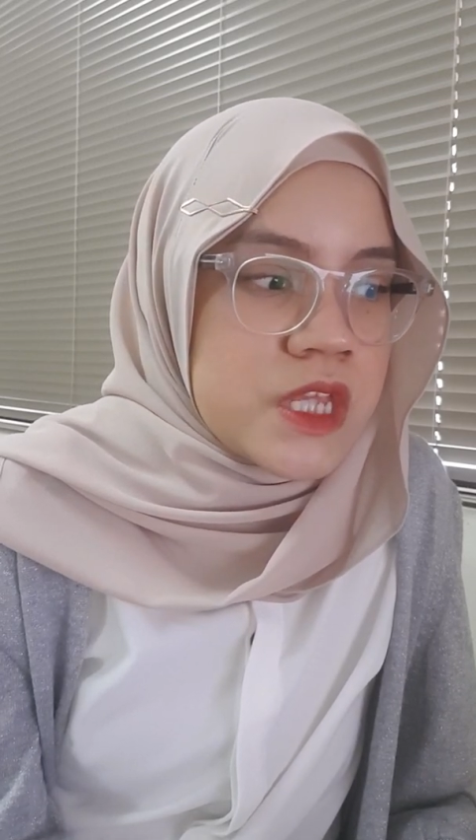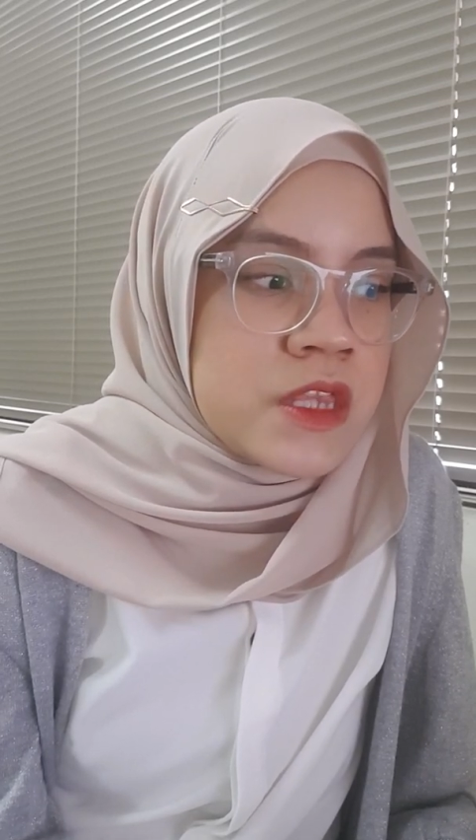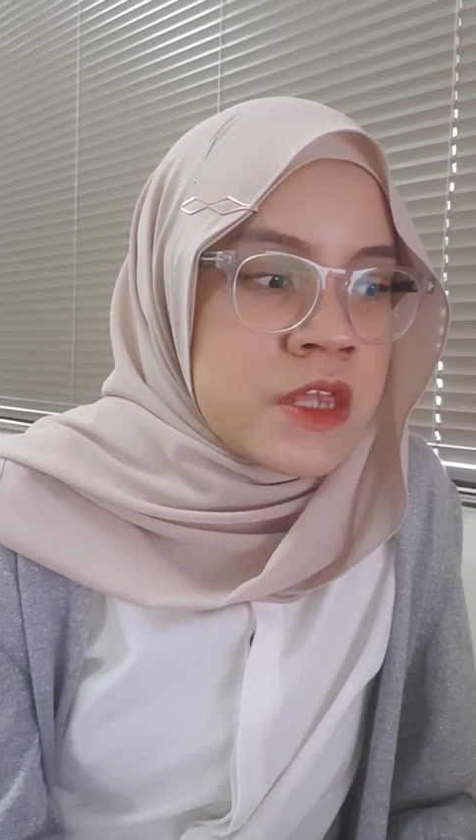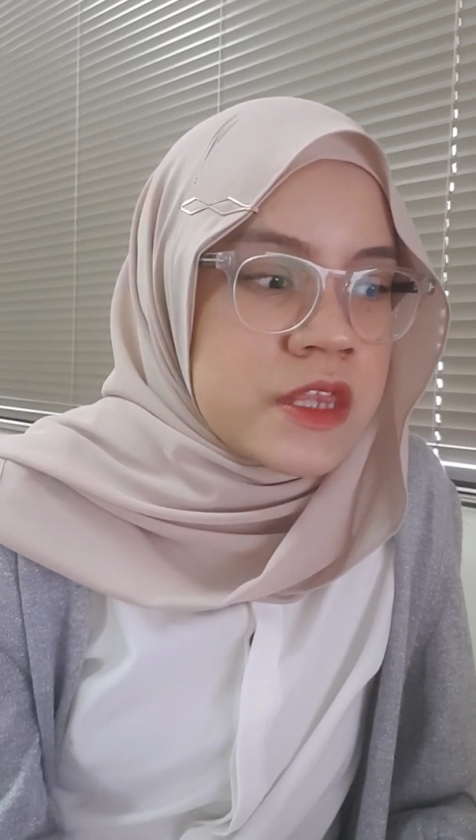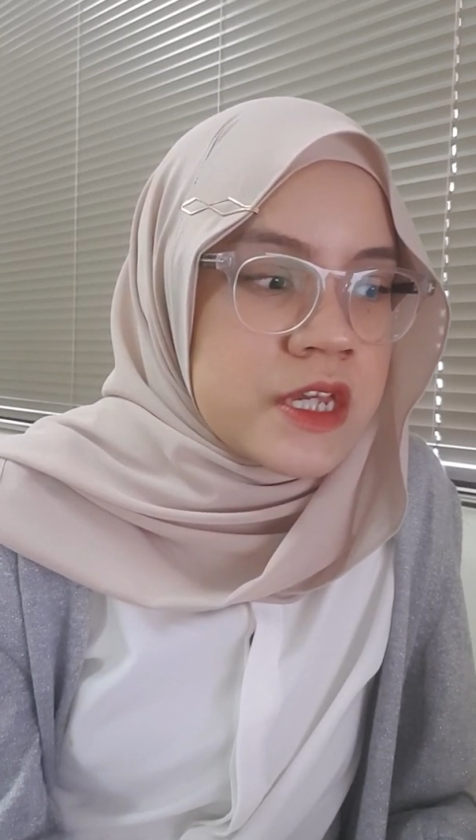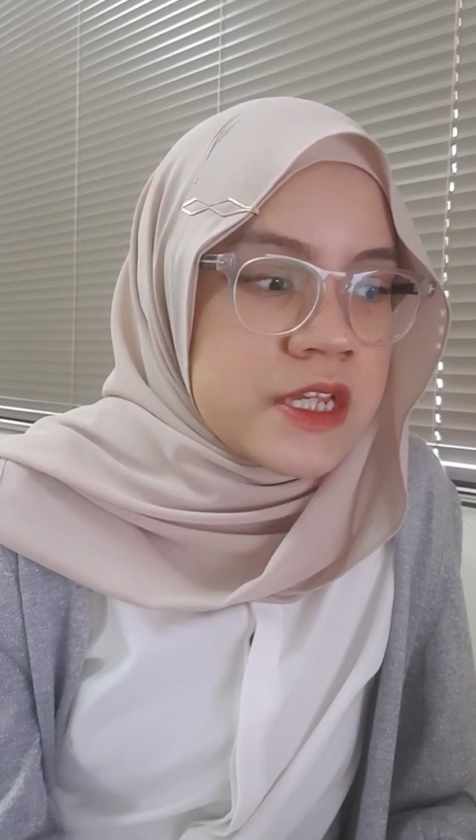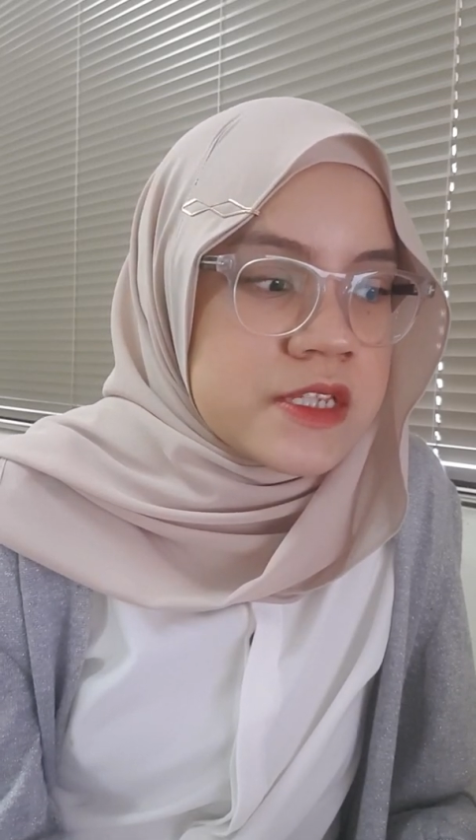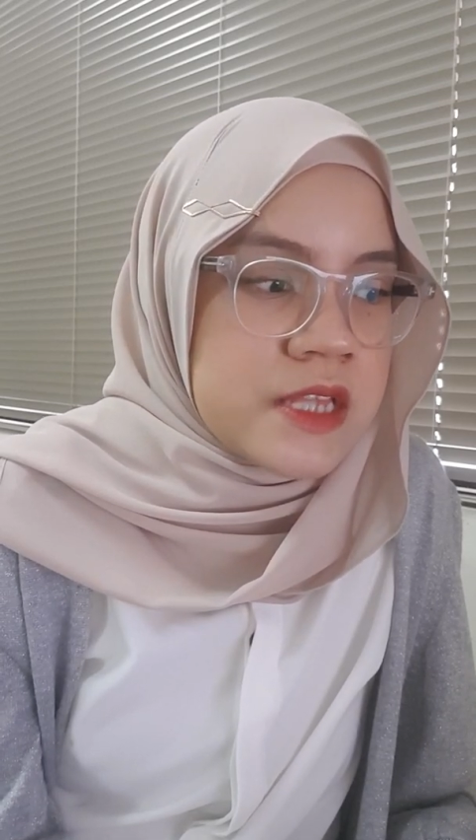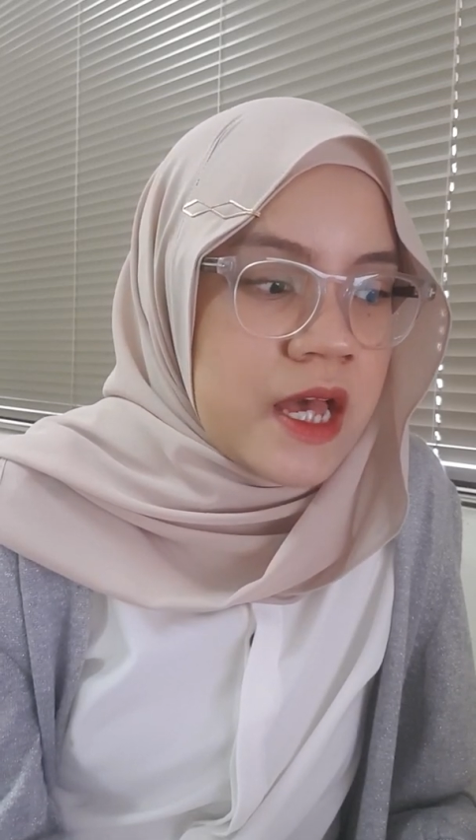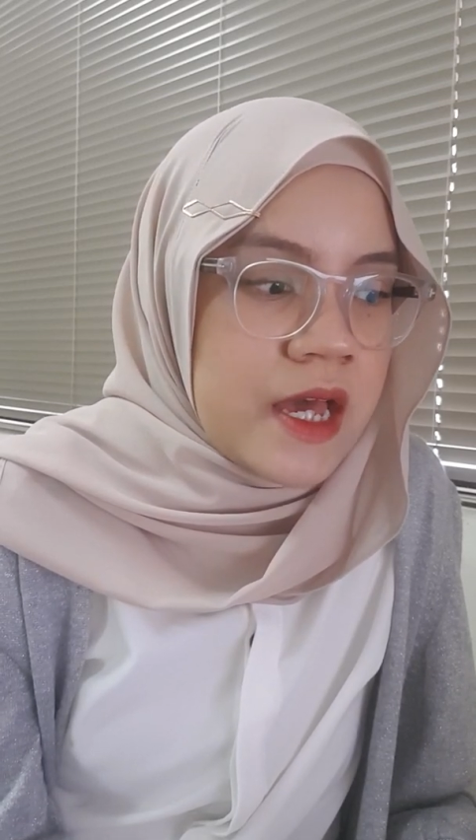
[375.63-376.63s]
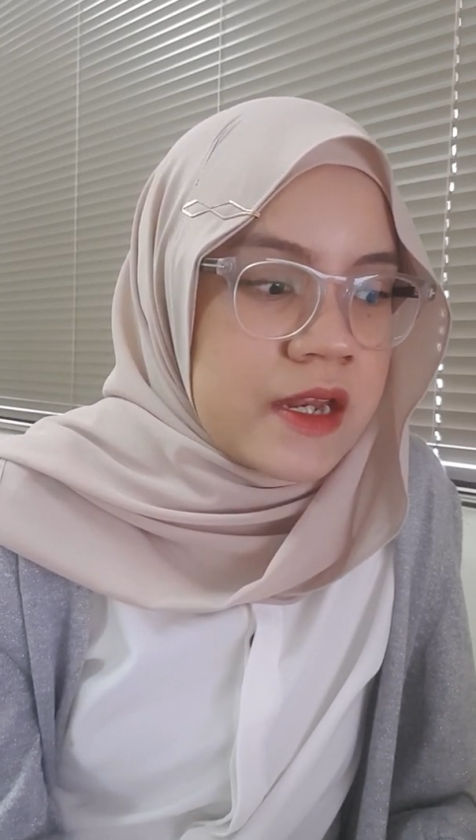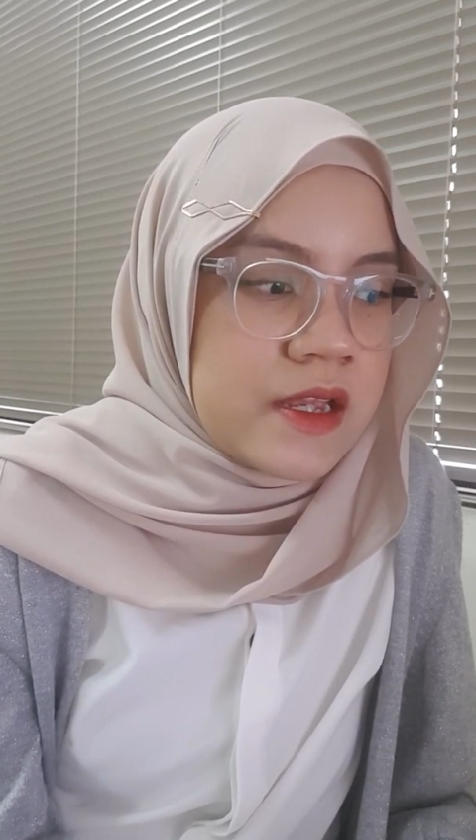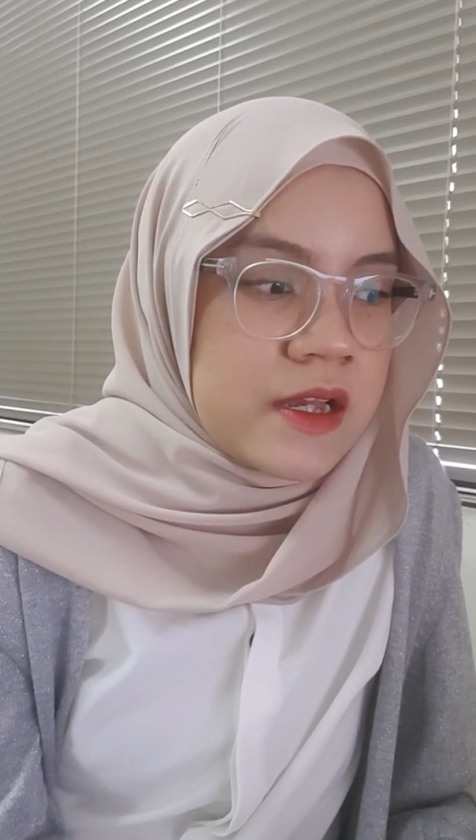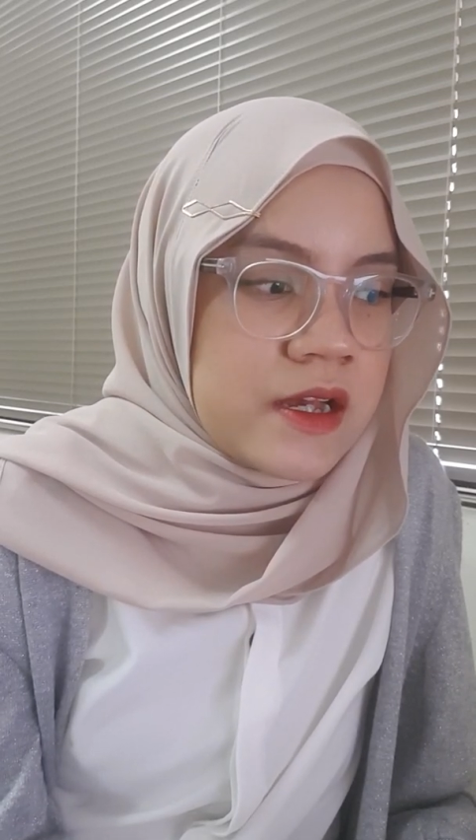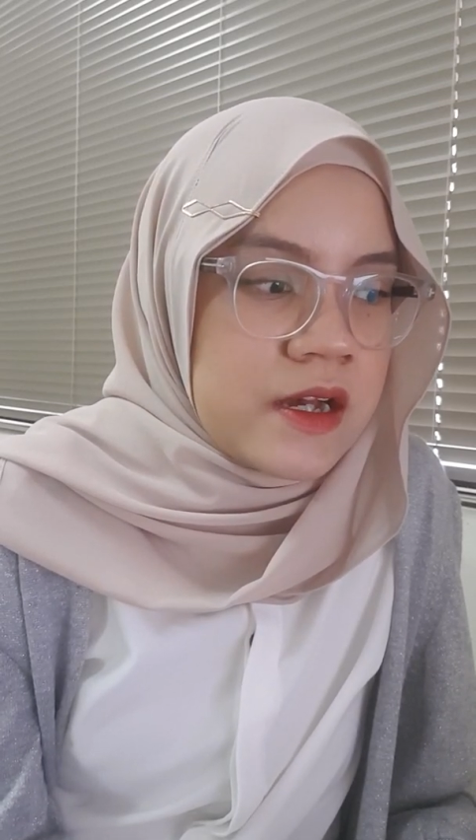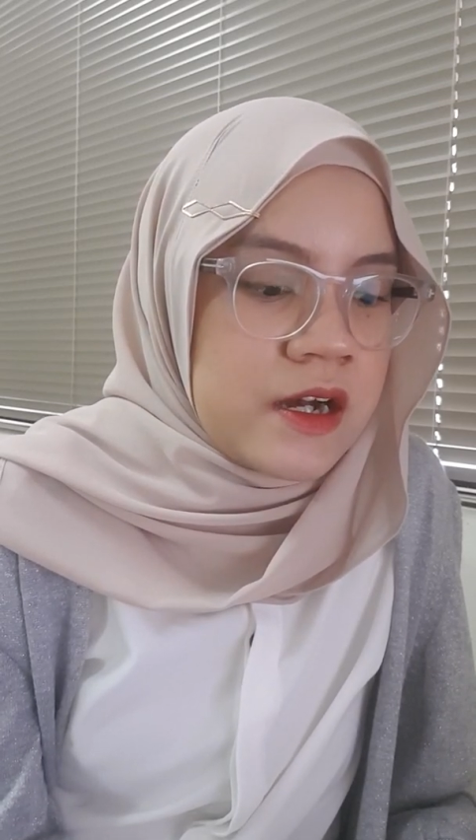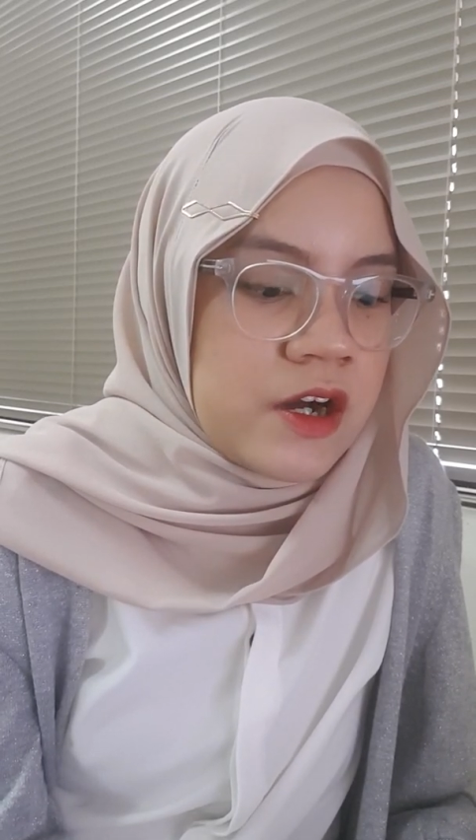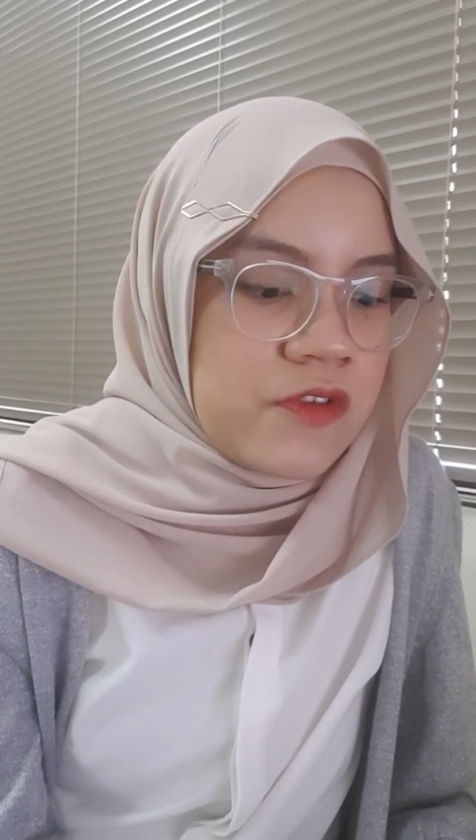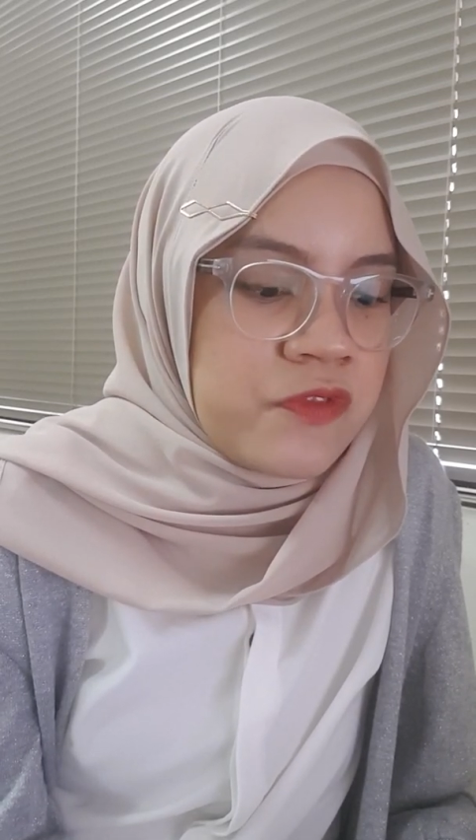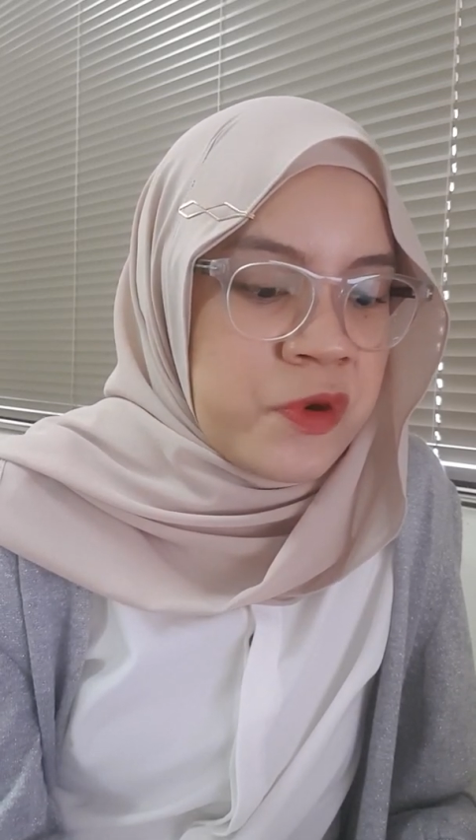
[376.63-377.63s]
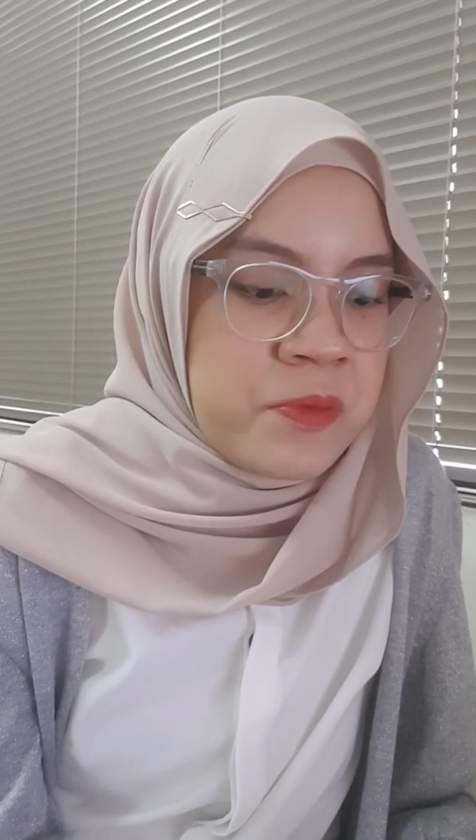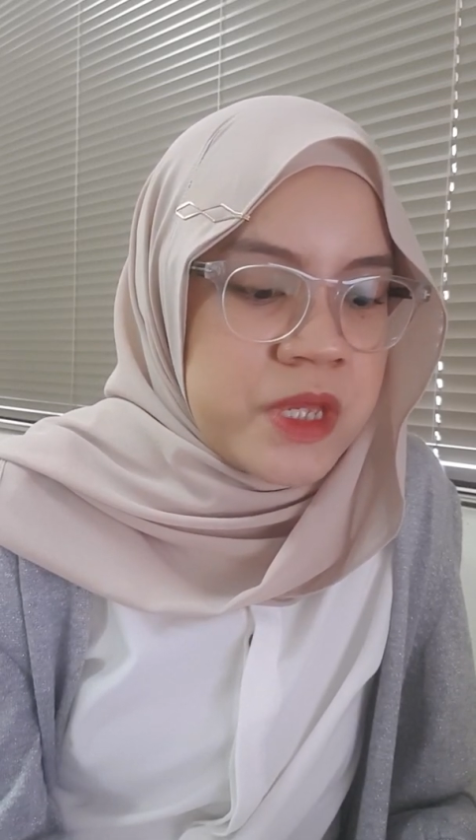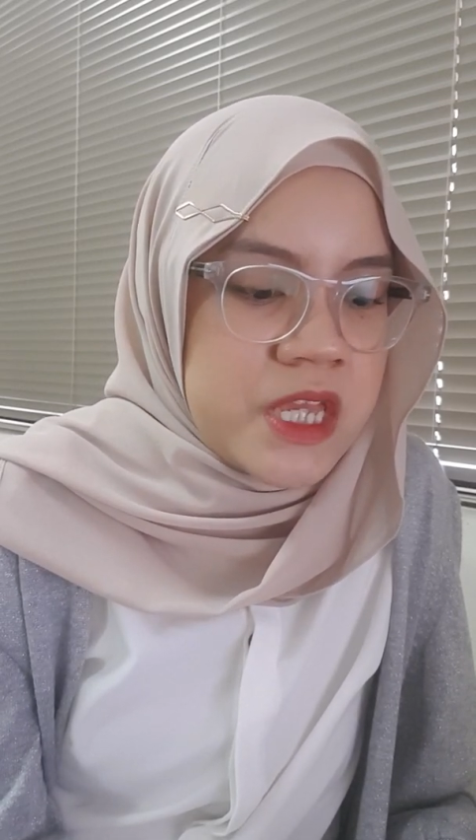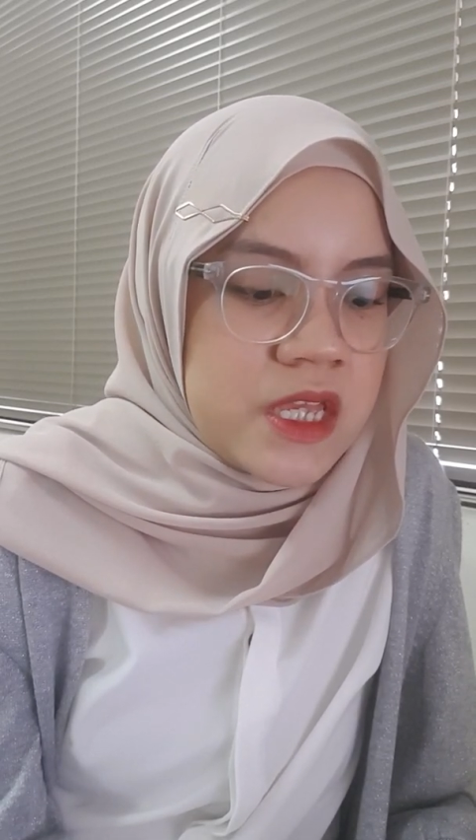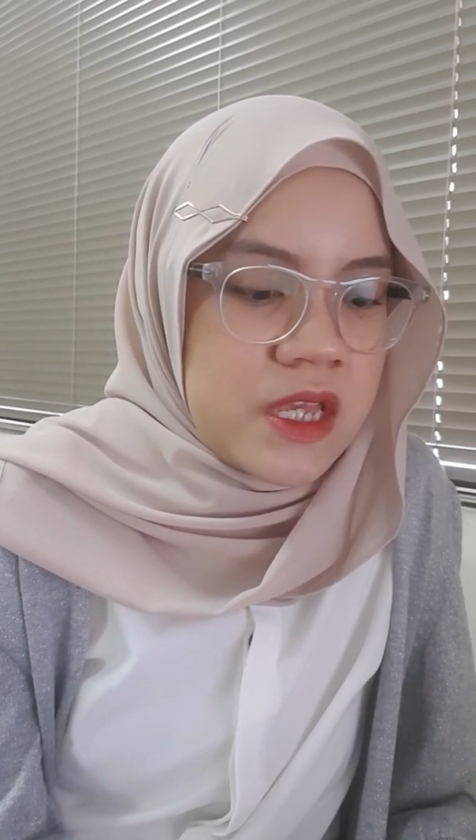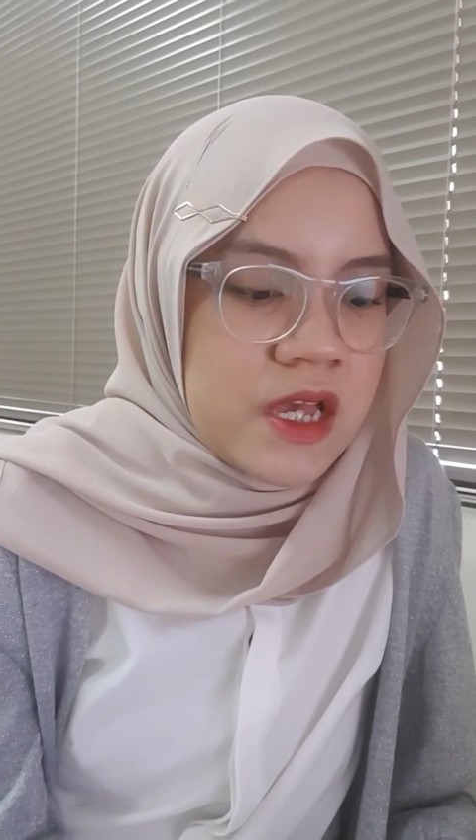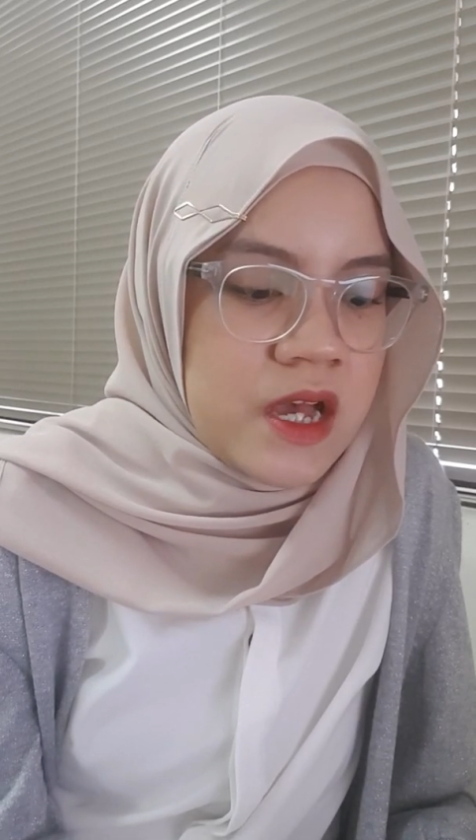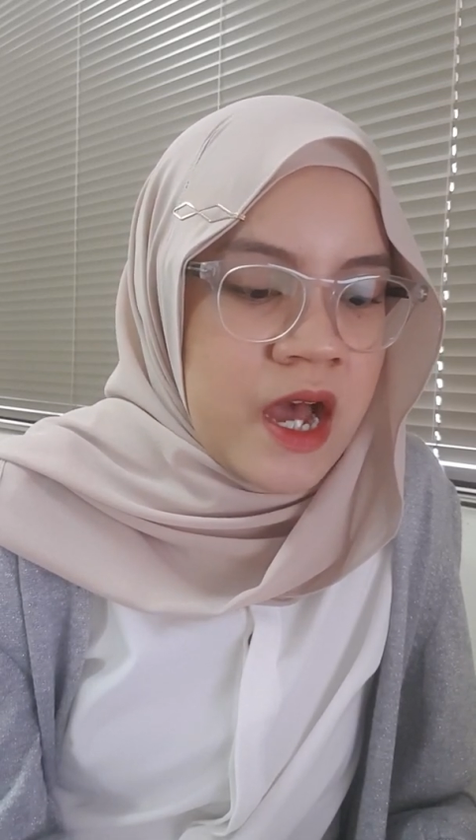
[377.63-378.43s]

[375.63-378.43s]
The thing is that for me,